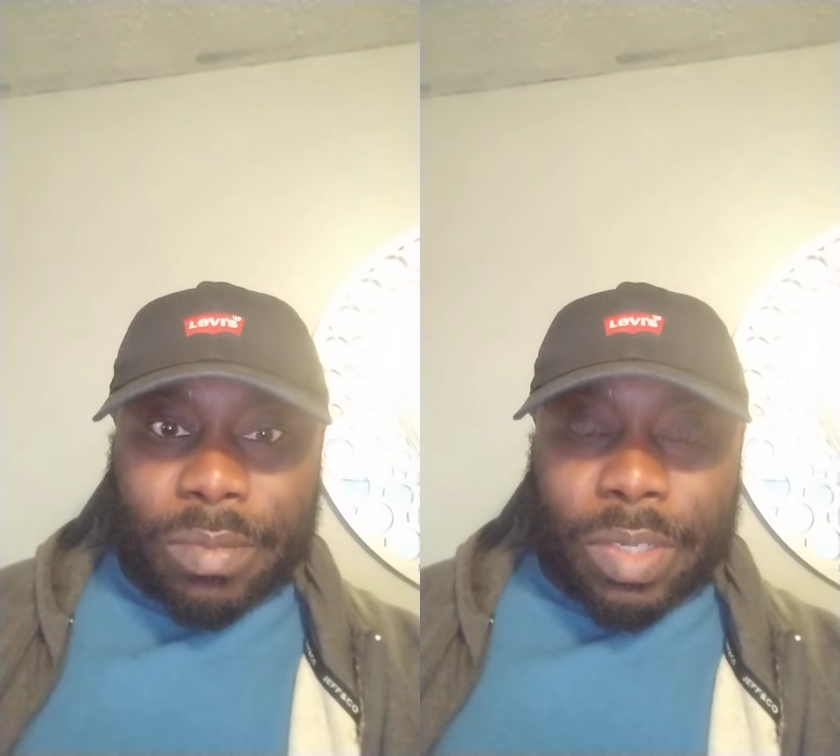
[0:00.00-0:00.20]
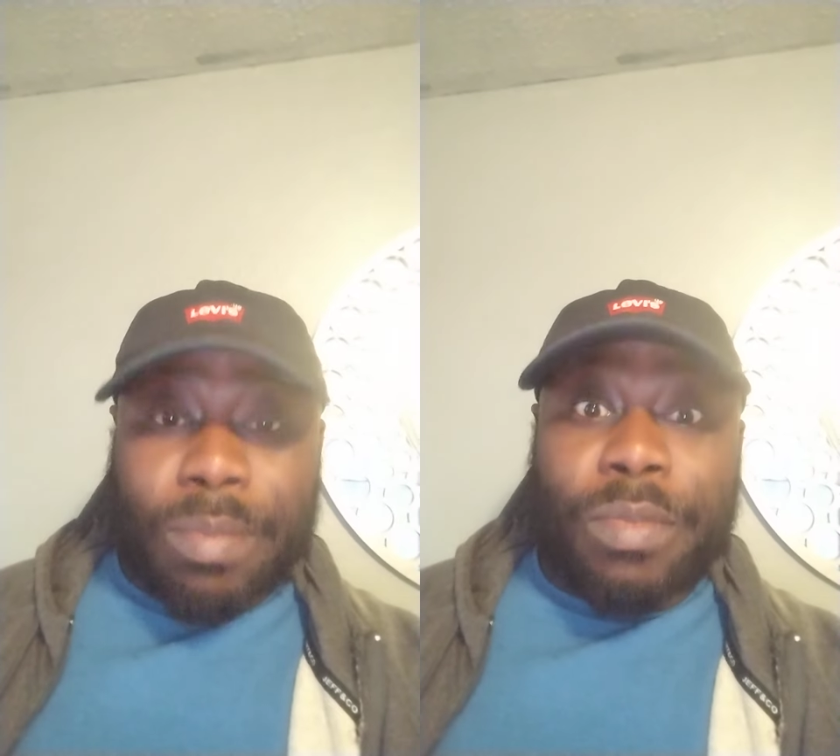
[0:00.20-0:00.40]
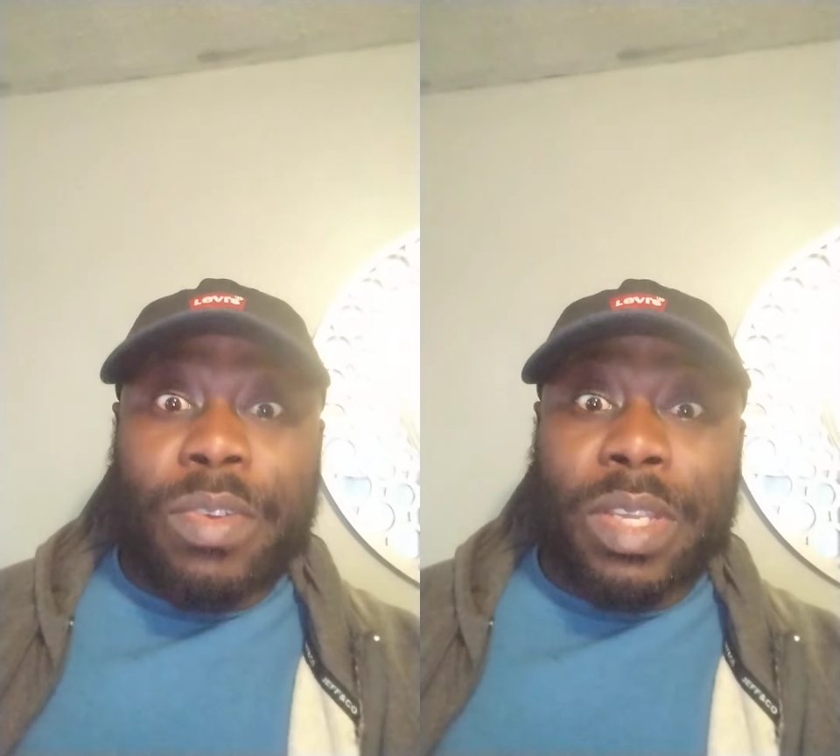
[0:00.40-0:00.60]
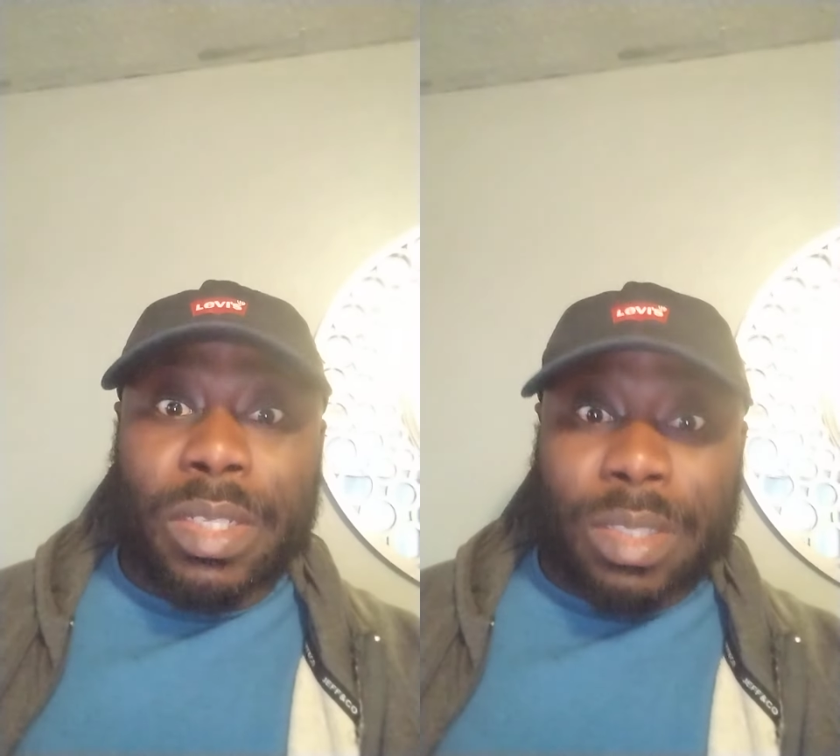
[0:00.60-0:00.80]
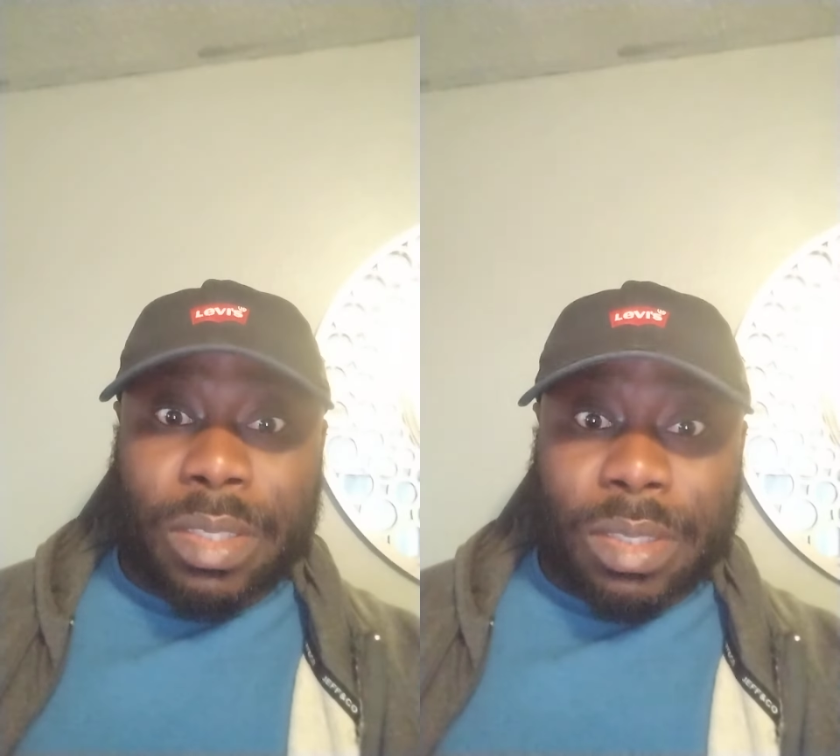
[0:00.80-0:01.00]
With him
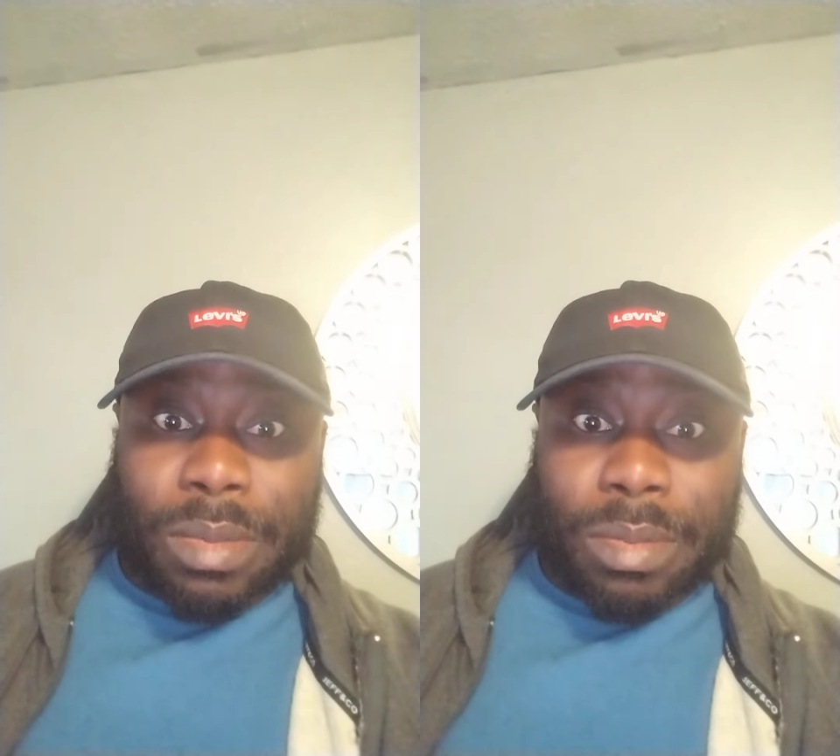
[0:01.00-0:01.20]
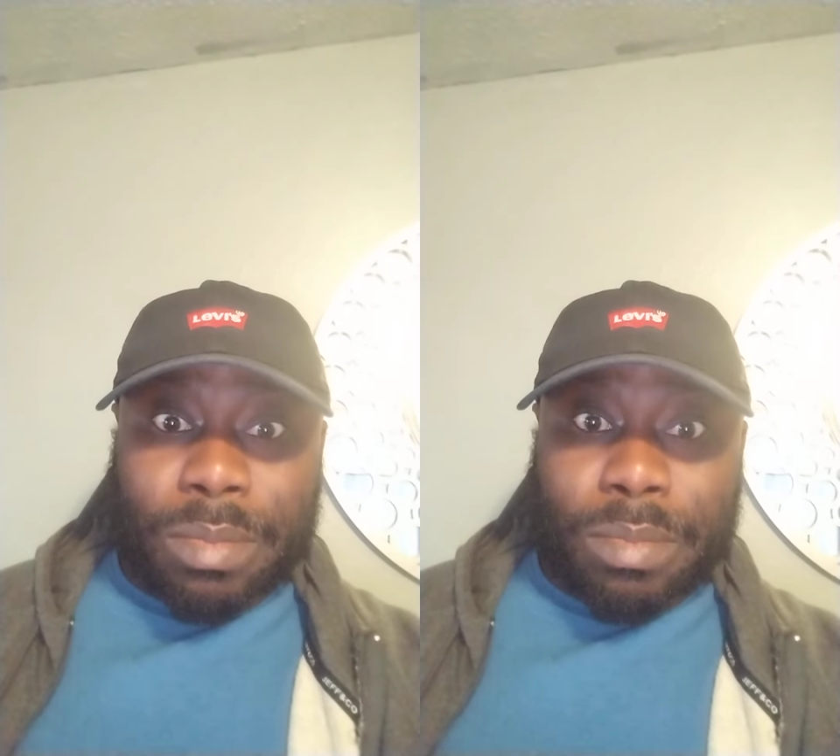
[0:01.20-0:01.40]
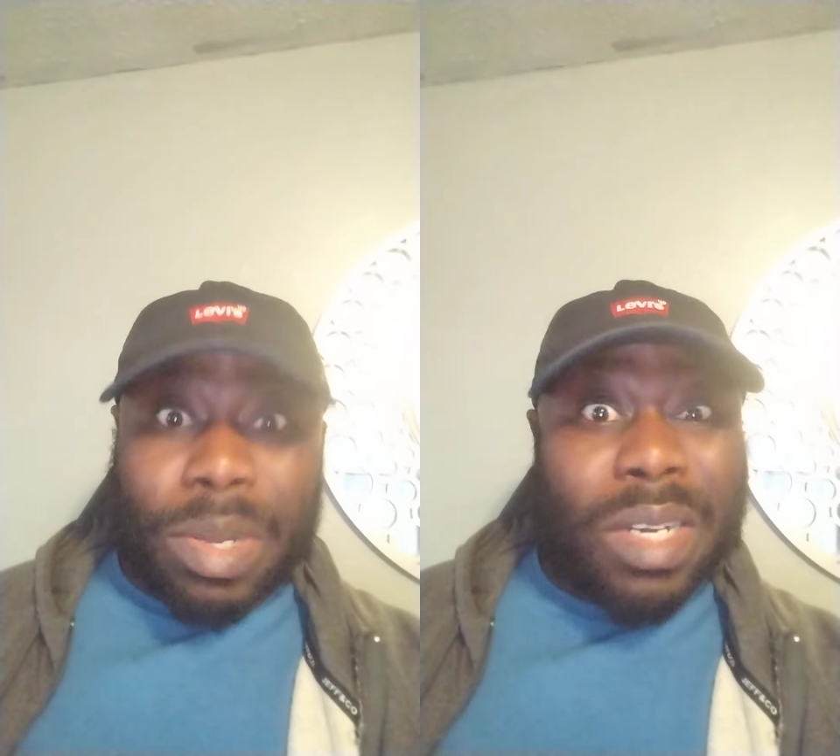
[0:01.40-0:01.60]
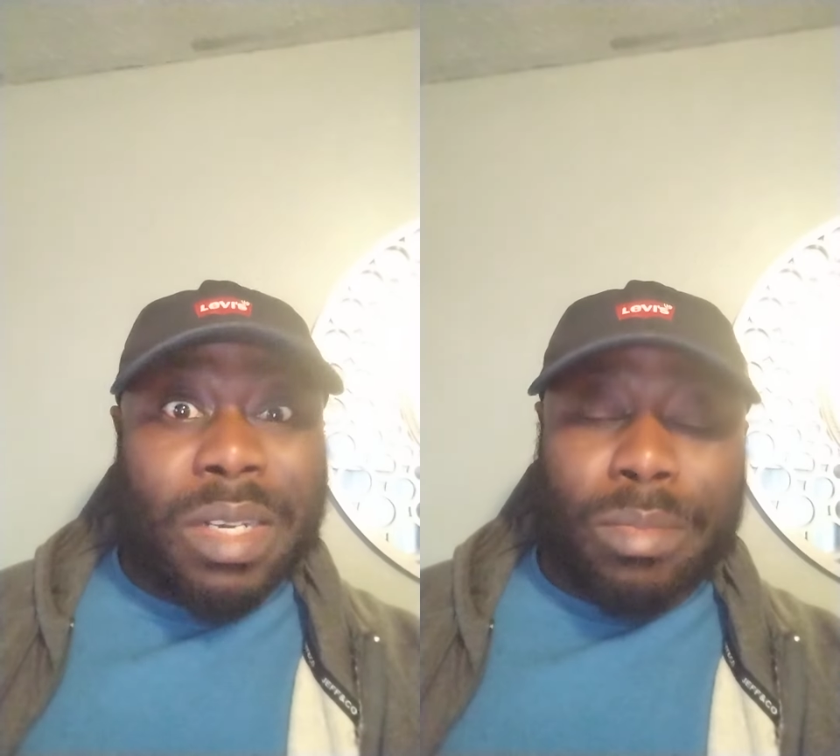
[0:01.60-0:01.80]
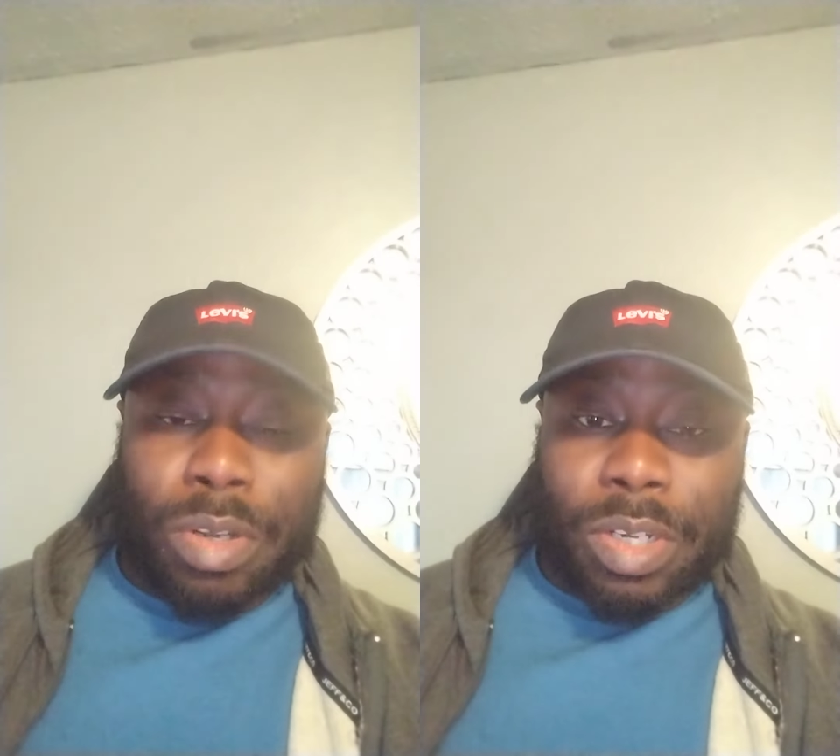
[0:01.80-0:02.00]
face.
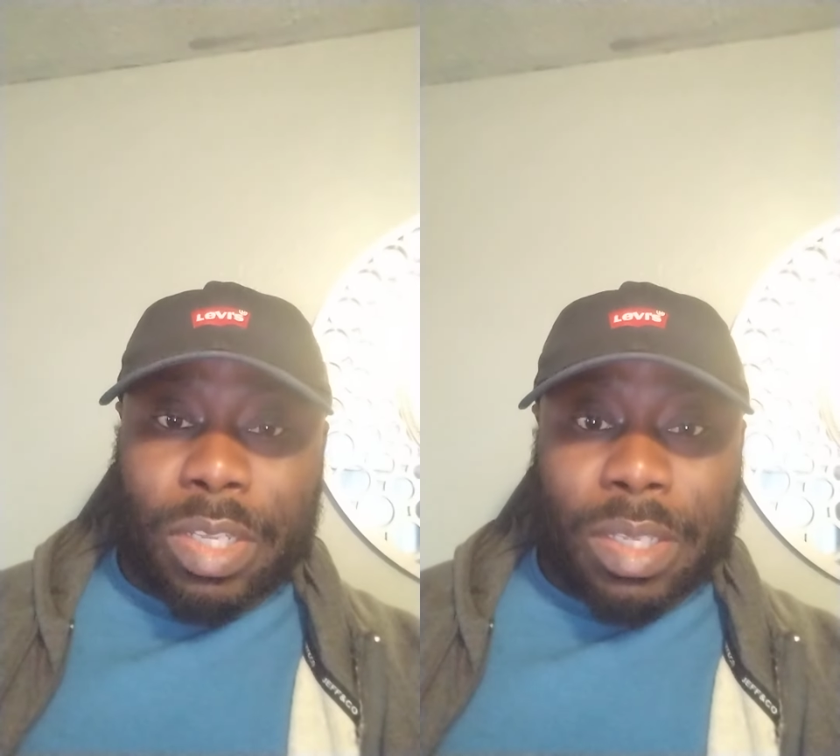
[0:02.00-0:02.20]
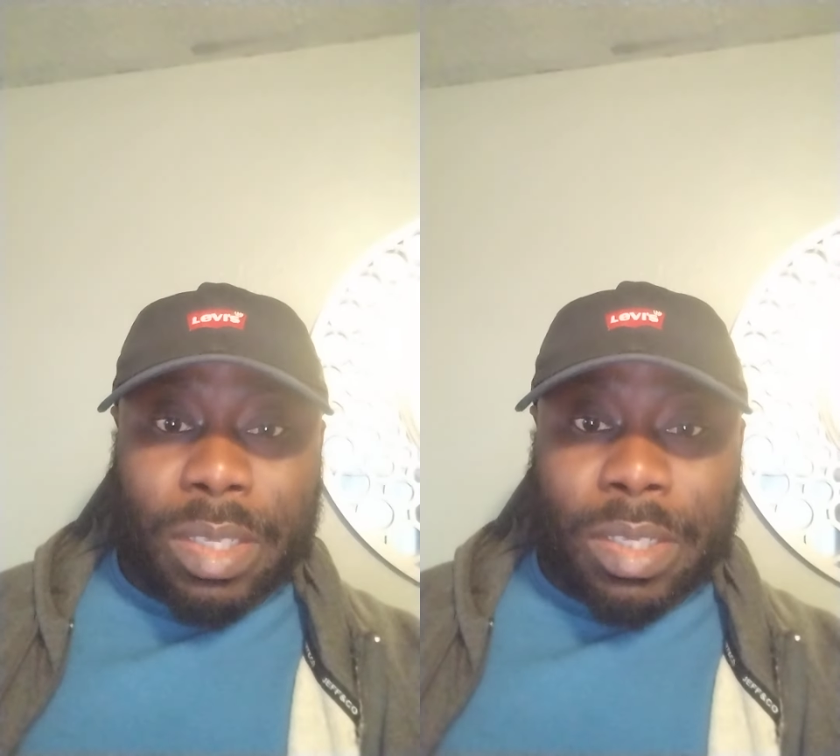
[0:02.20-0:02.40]
Pandemonium.